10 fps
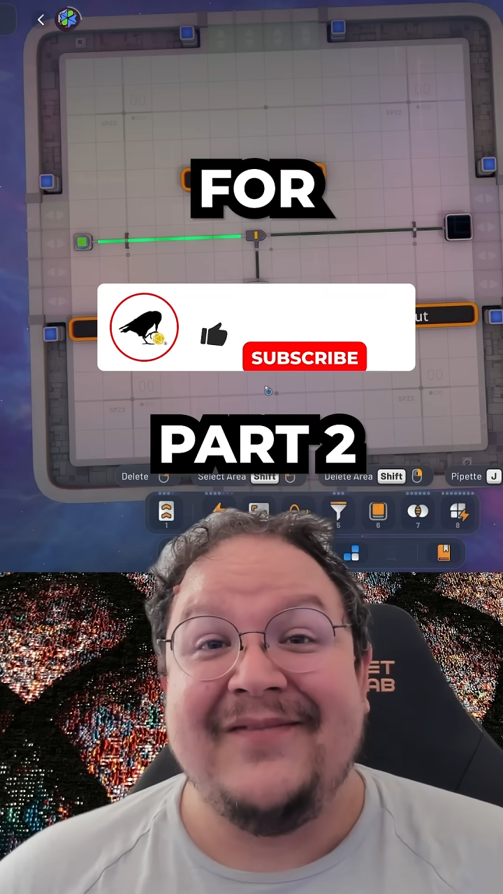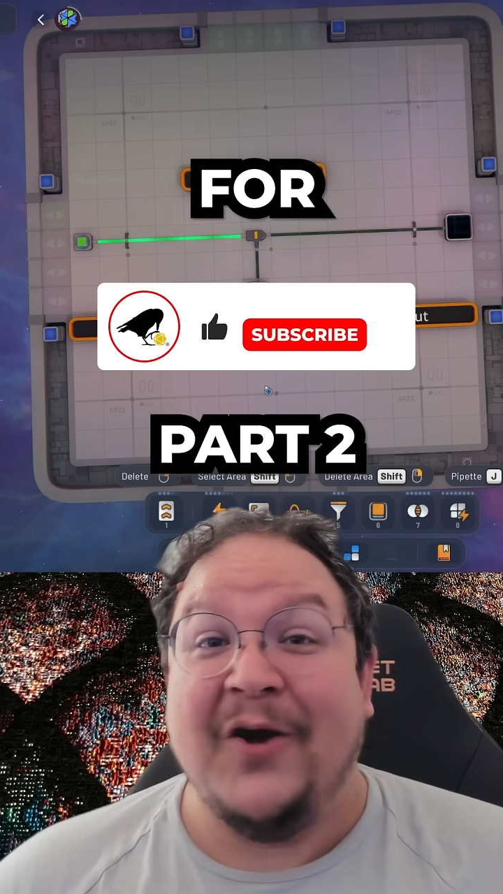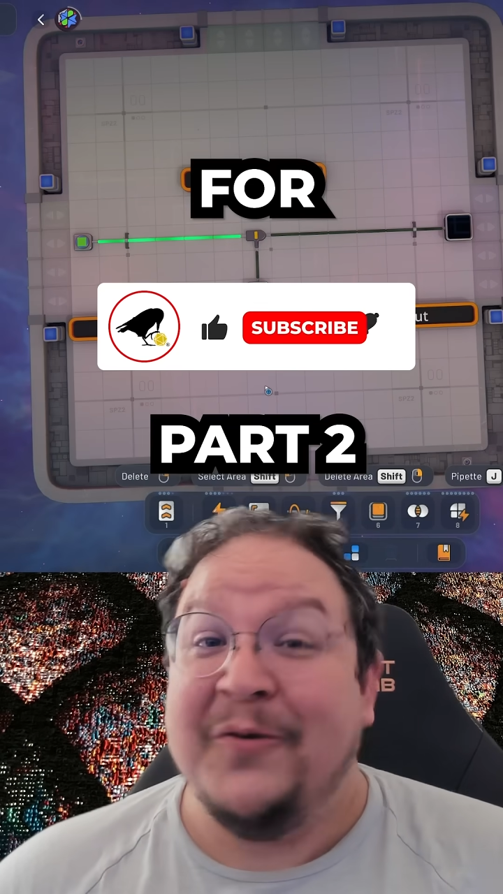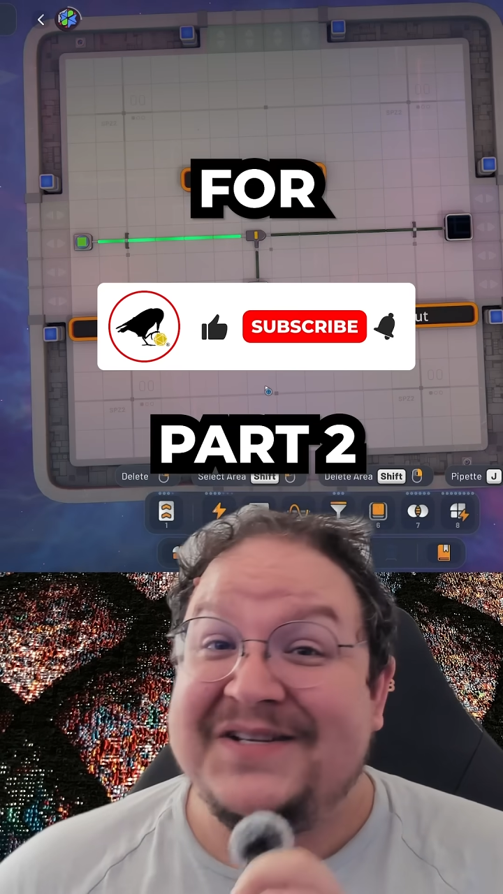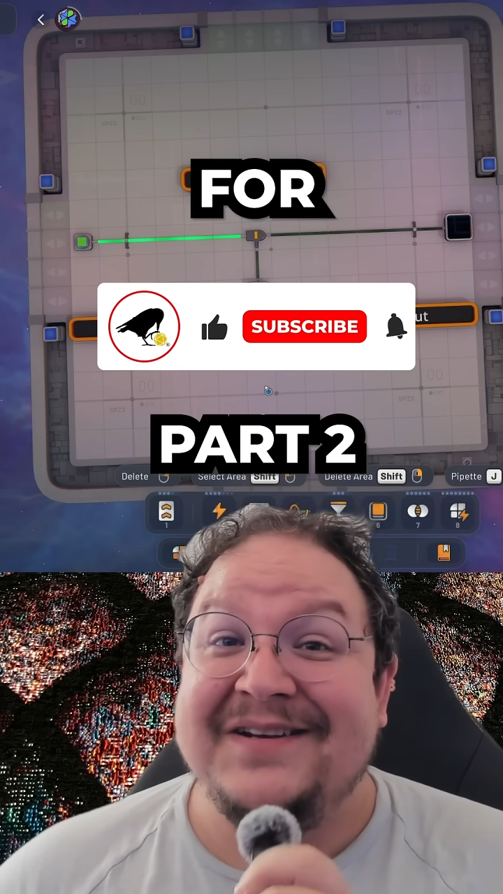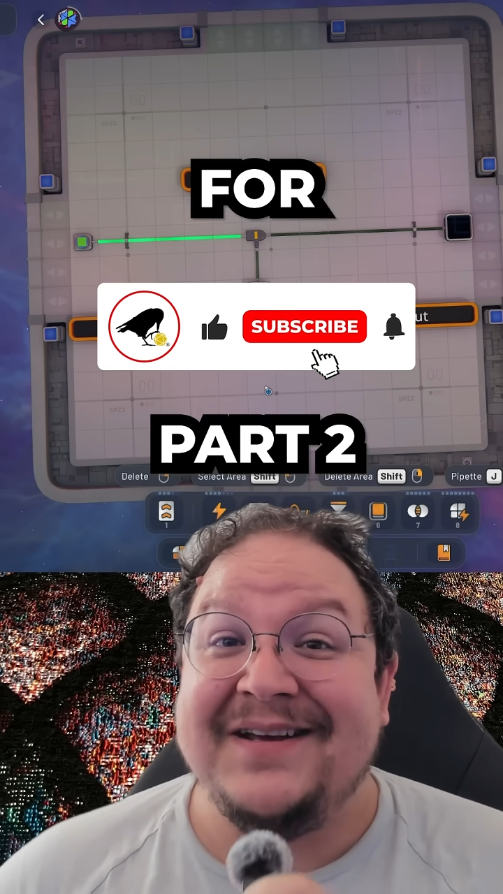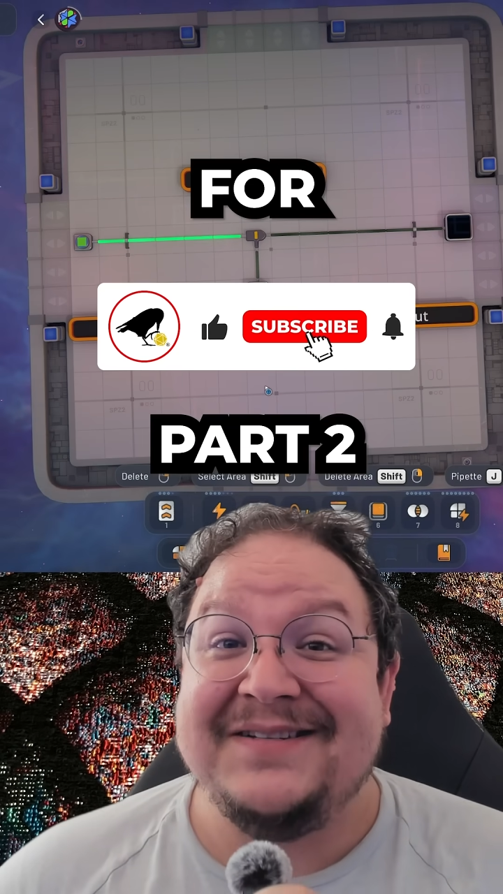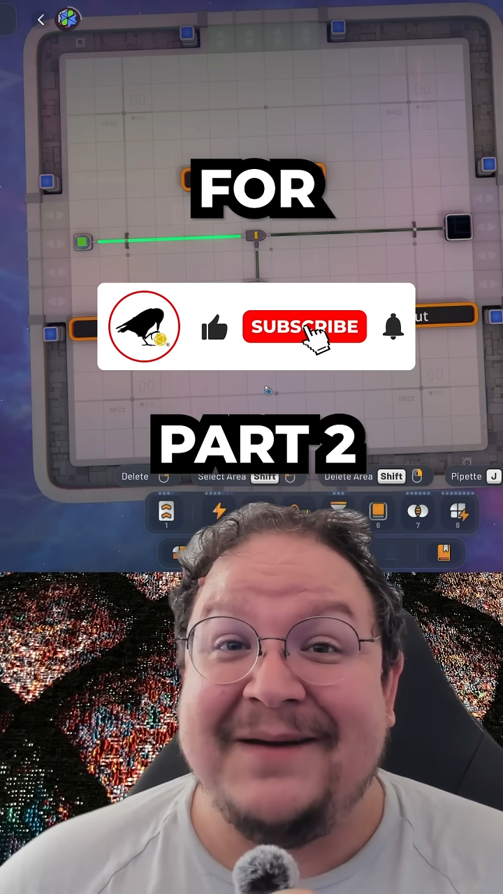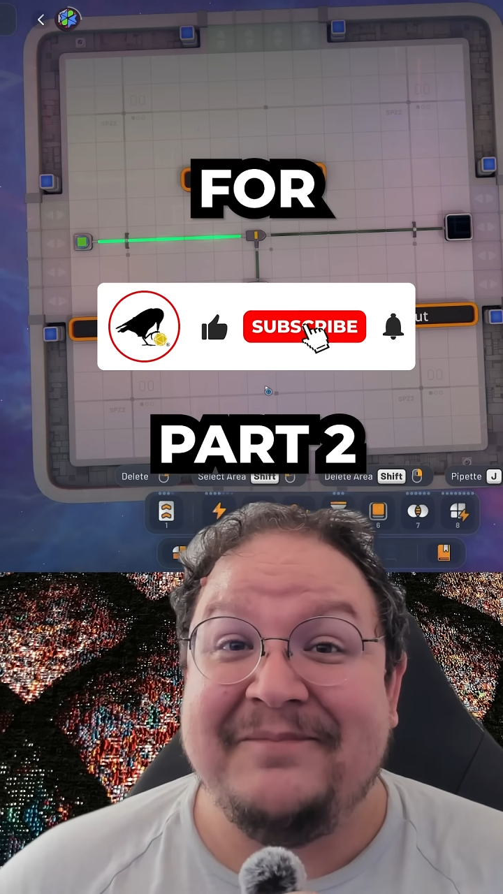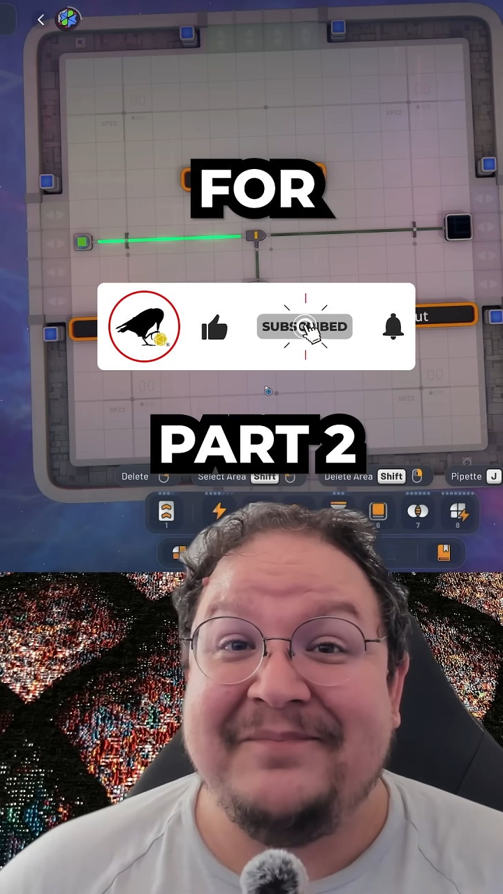Hope to see you next
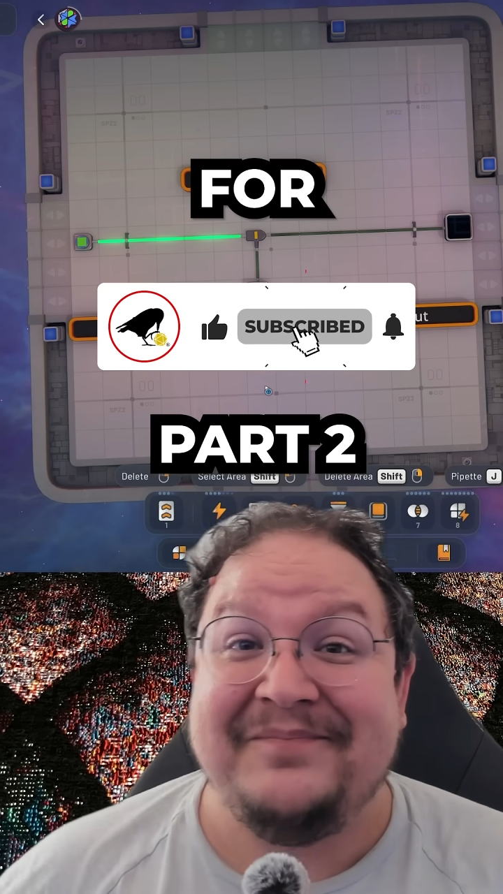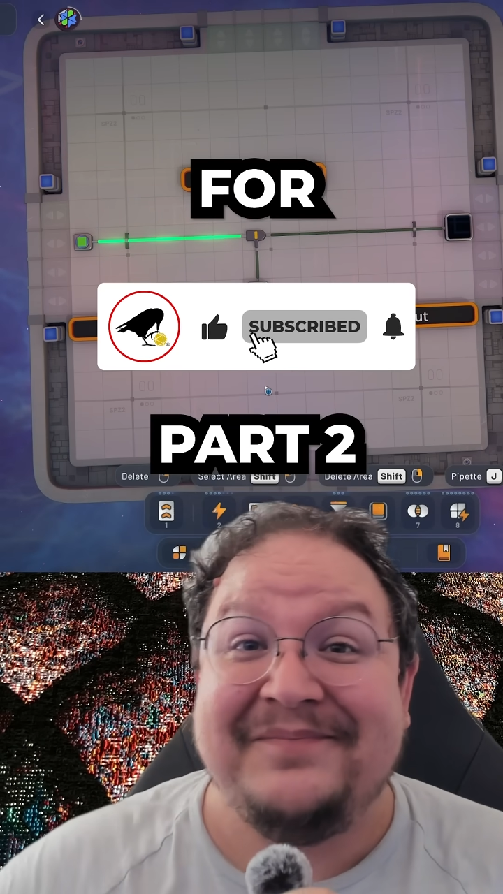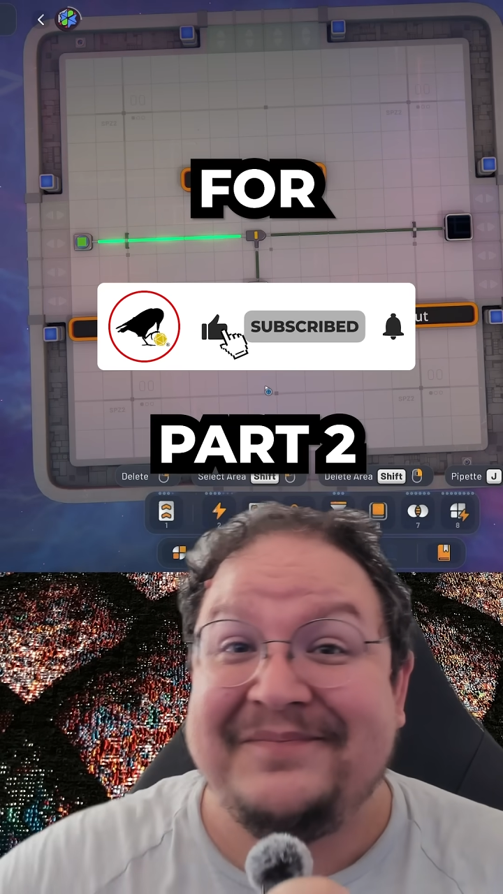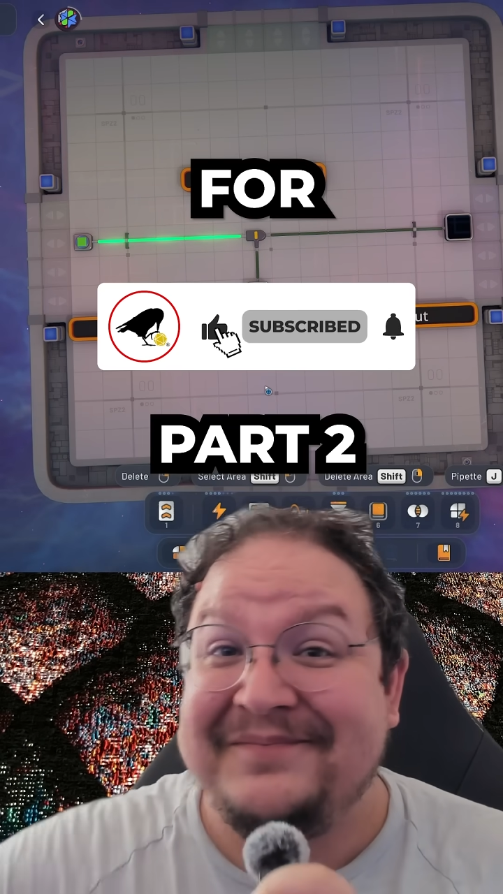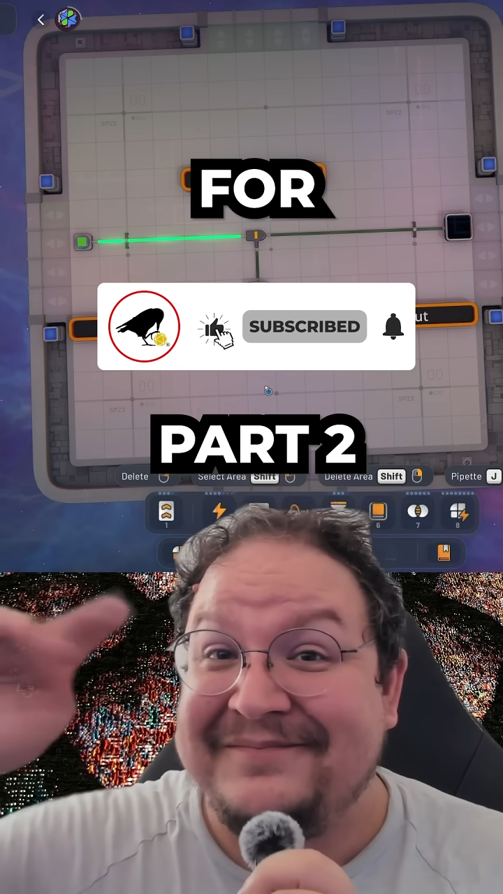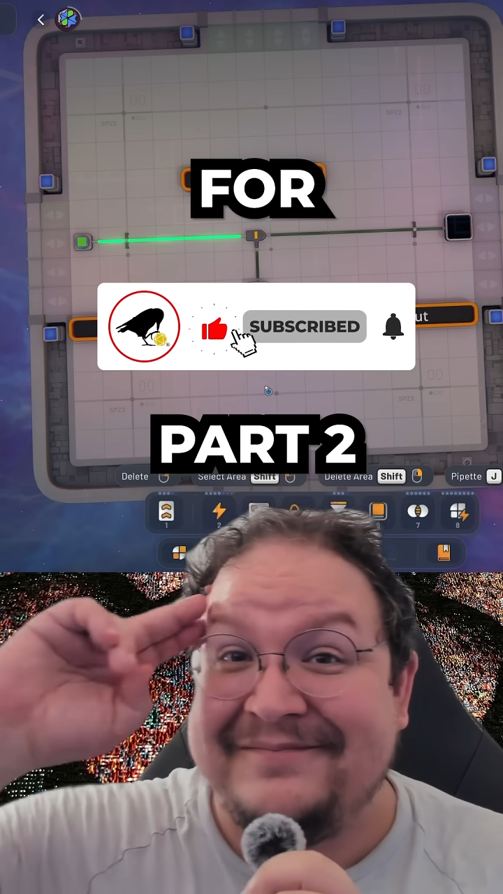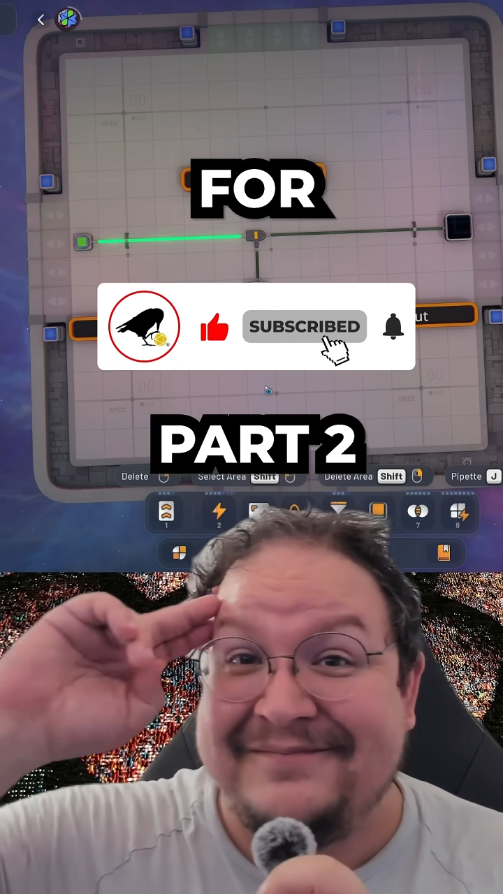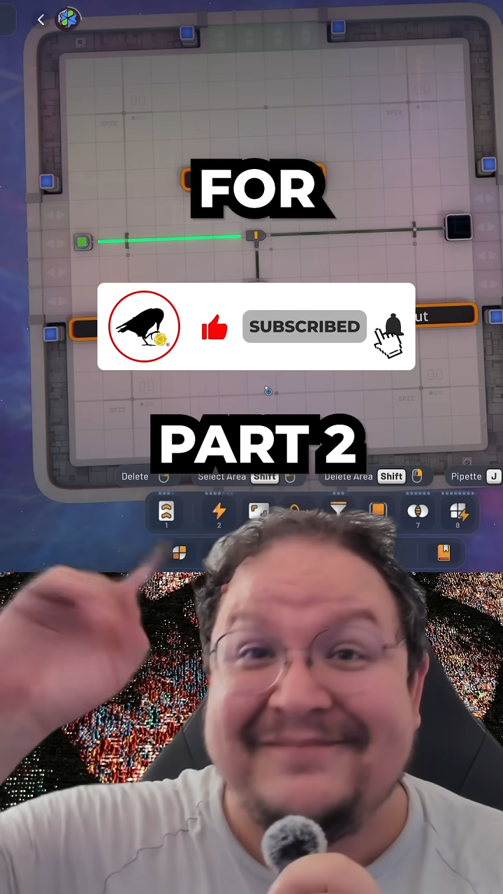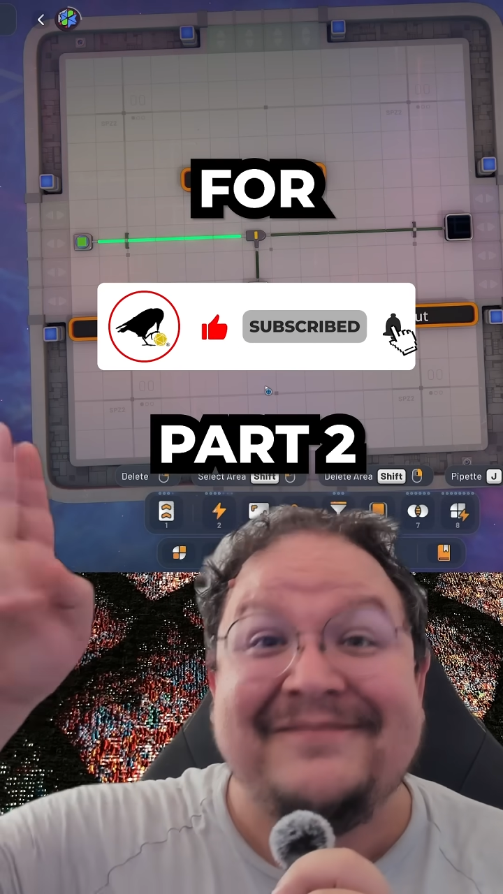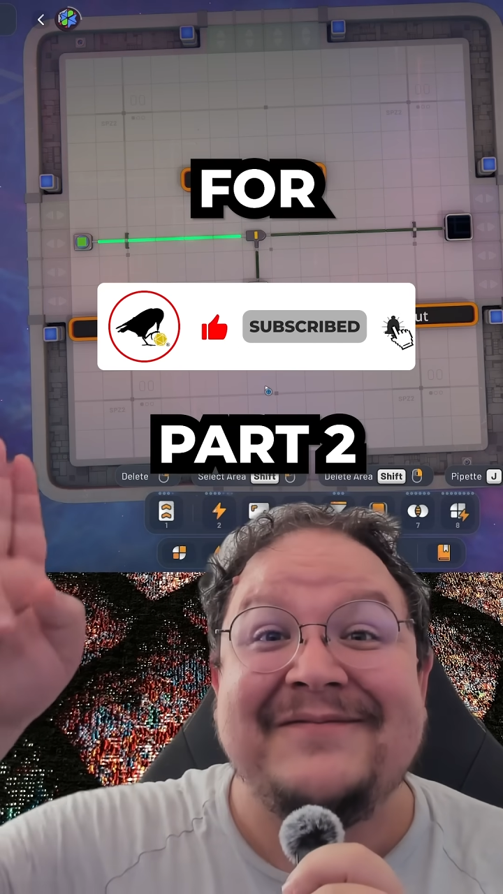time.
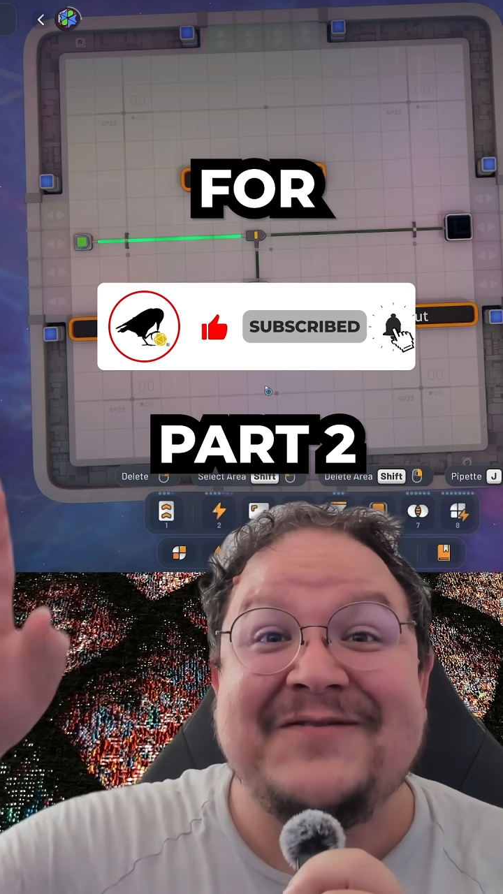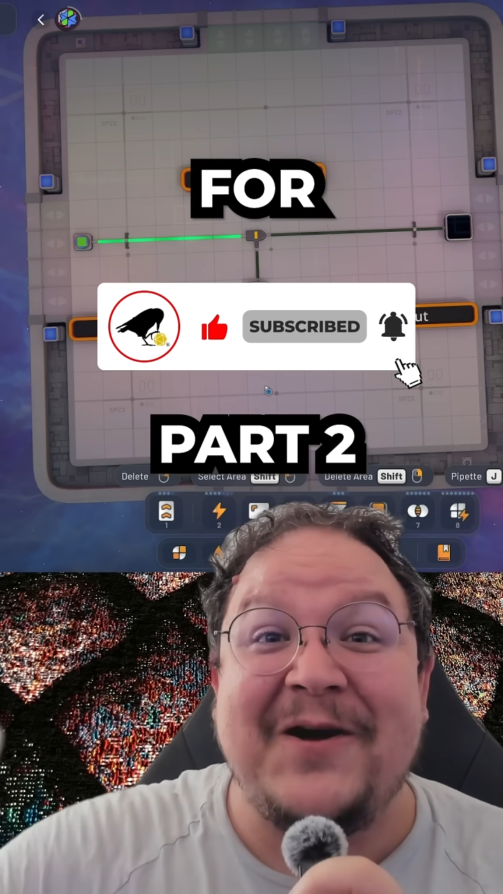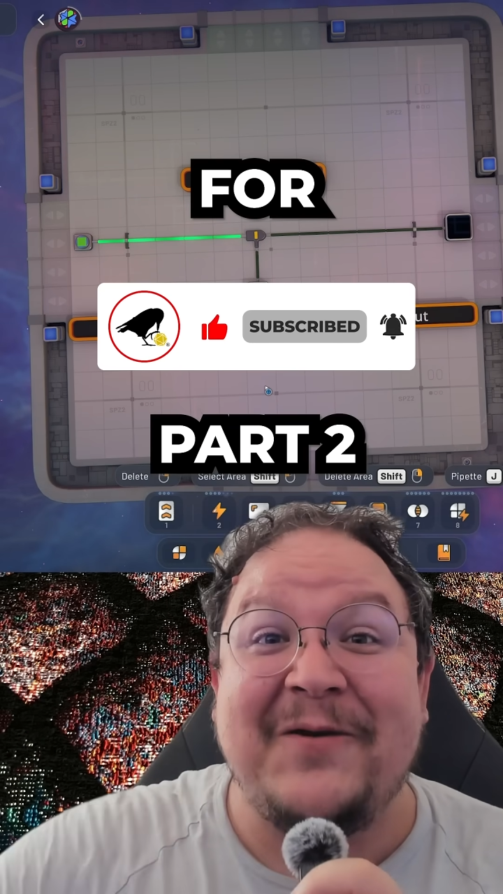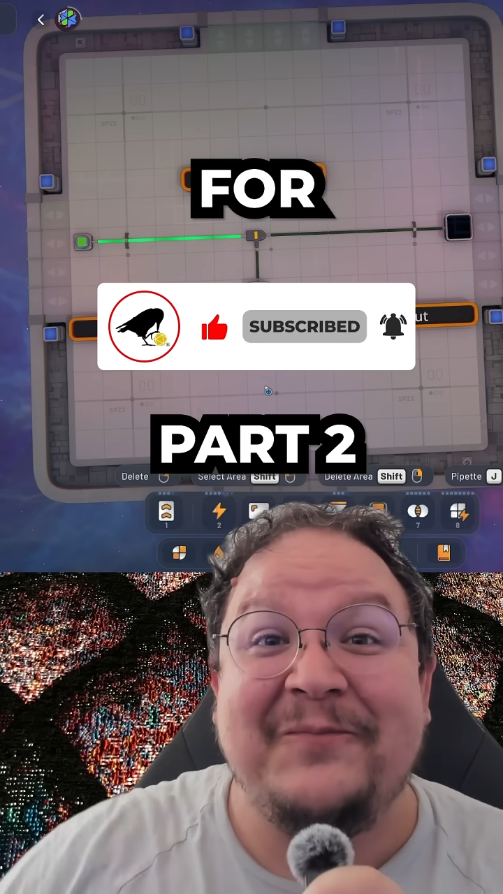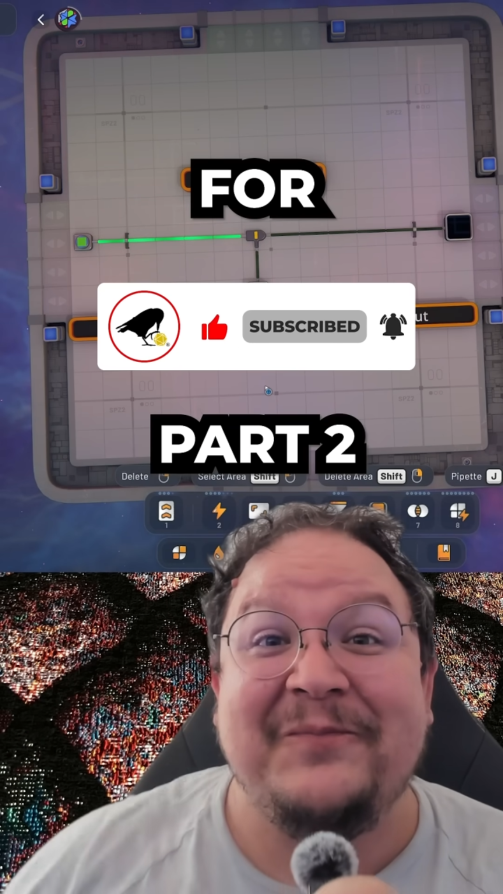Ciao.